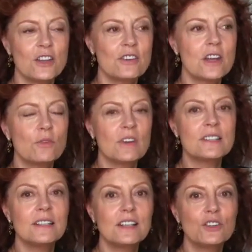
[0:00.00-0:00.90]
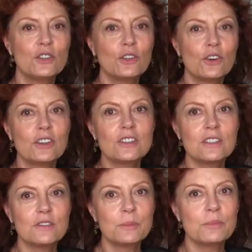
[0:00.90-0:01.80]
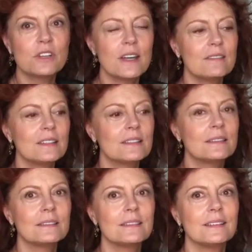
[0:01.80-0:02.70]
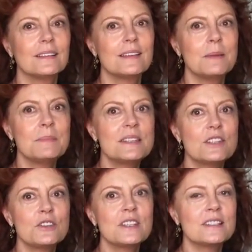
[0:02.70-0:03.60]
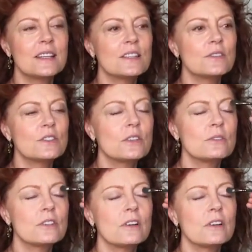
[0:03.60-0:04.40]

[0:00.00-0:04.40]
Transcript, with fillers: You're not resting on your laurels of your book having come out. so successful so